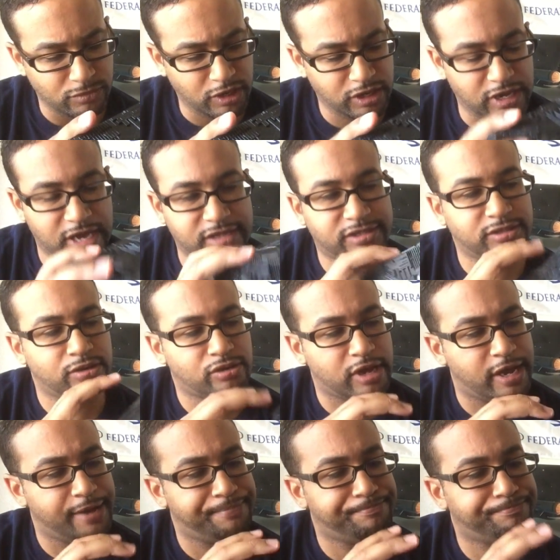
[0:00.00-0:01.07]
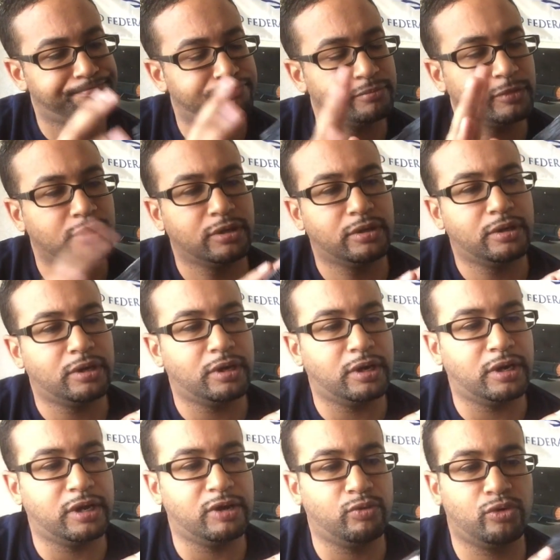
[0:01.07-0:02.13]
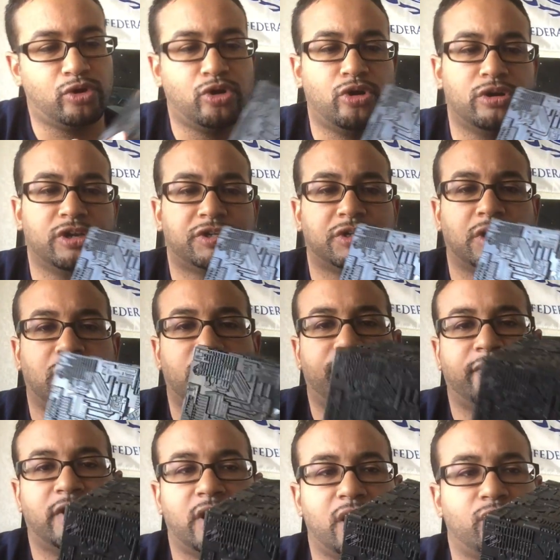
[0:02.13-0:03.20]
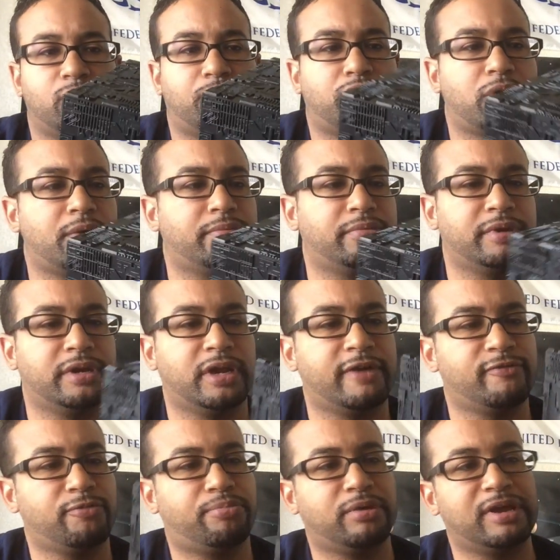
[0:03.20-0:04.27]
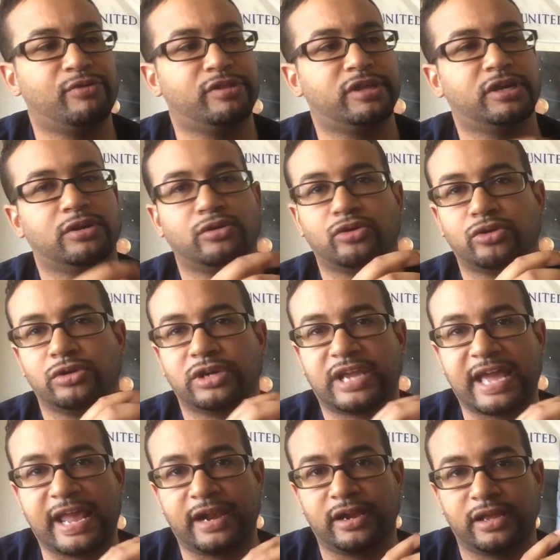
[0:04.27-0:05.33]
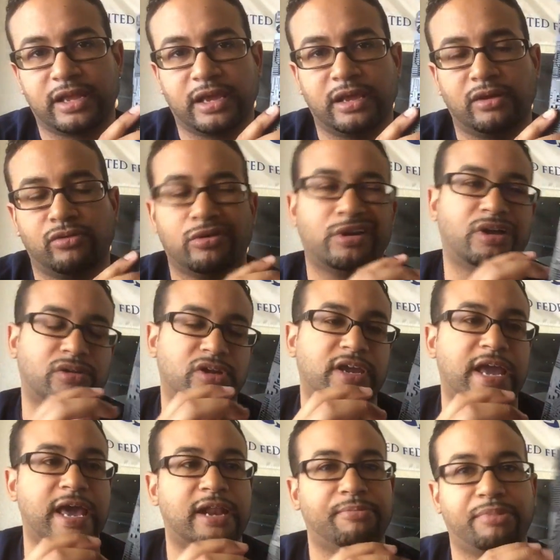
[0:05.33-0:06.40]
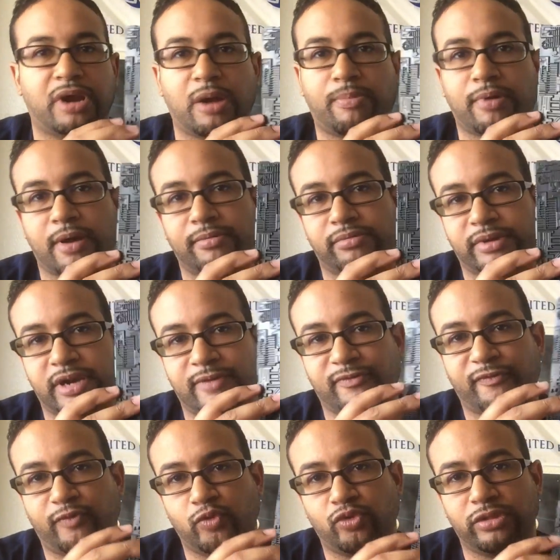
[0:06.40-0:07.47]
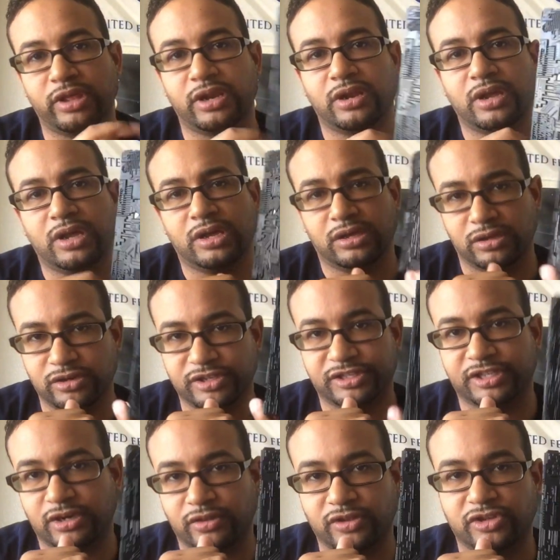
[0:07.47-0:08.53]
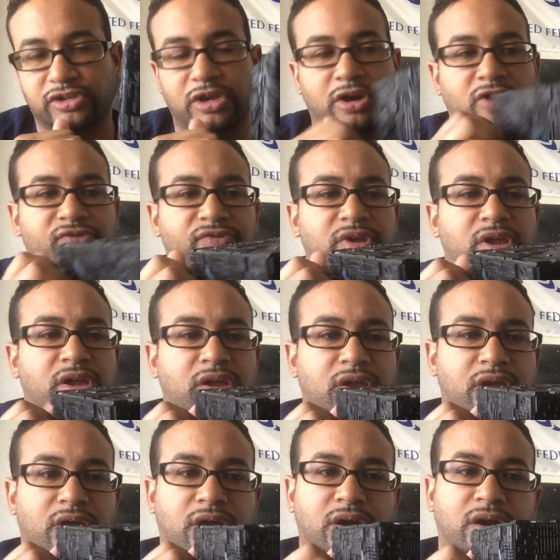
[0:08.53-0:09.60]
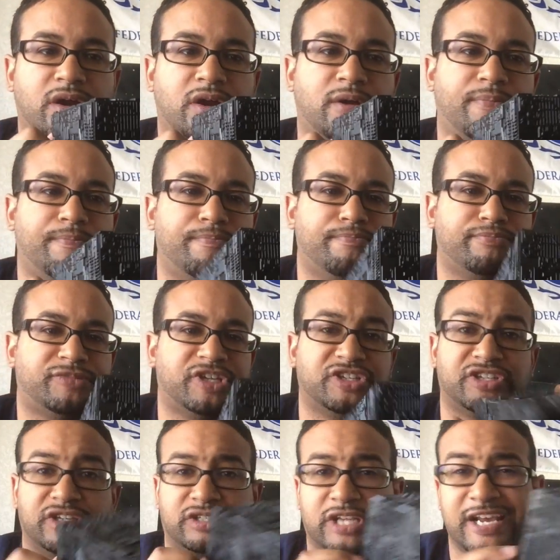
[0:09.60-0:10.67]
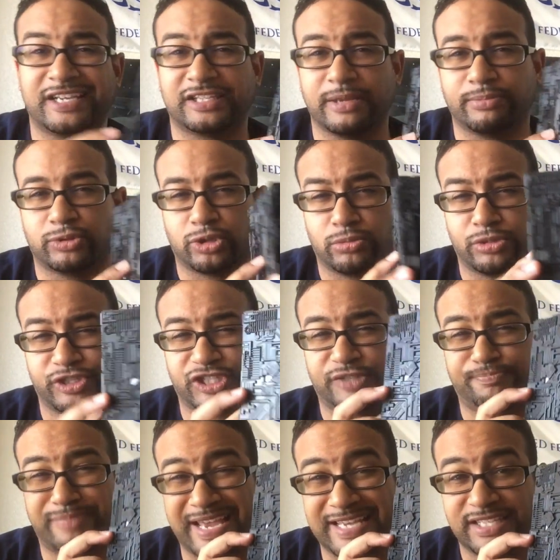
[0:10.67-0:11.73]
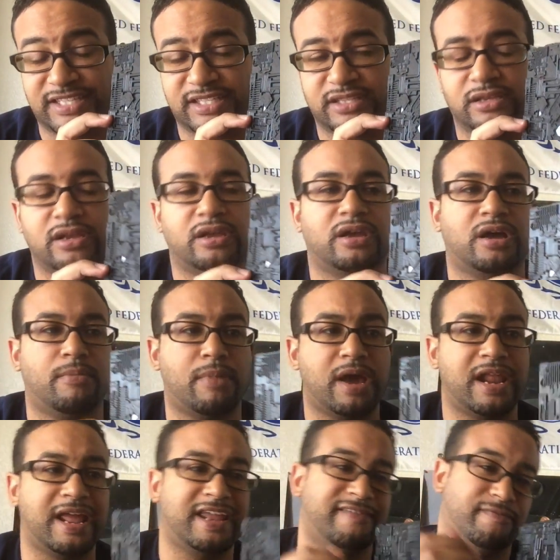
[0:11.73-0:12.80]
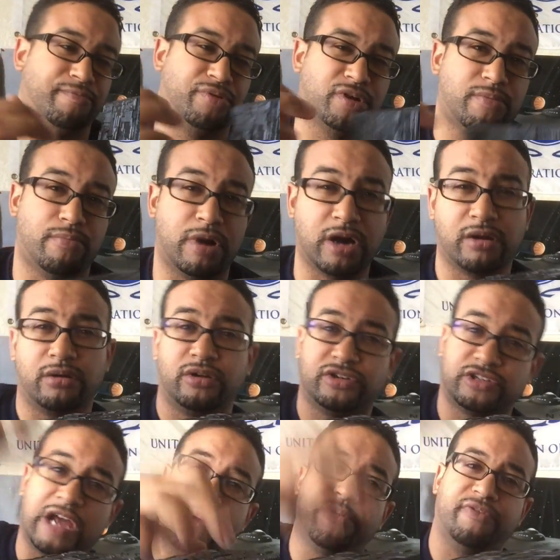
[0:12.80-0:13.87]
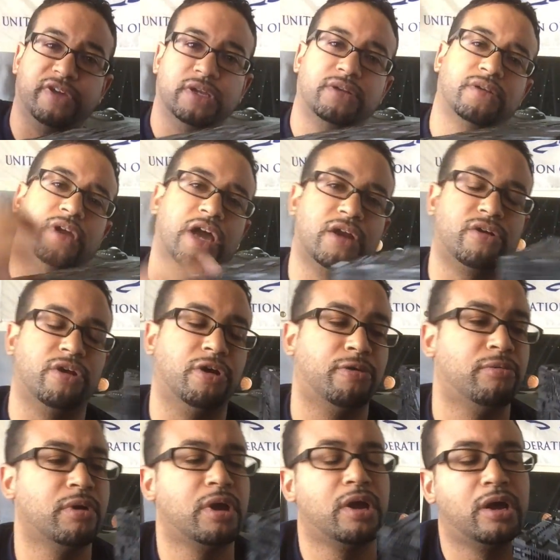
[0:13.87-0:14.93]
yeah, this is okay. It will go on the shelf, and I will probably never play with it or look at it again. Well, I'll look at it, but I'll probably never fool with it. It'll just sit on the shelf. Since it takes up so much space, I might even put a model on top of it. I don't know.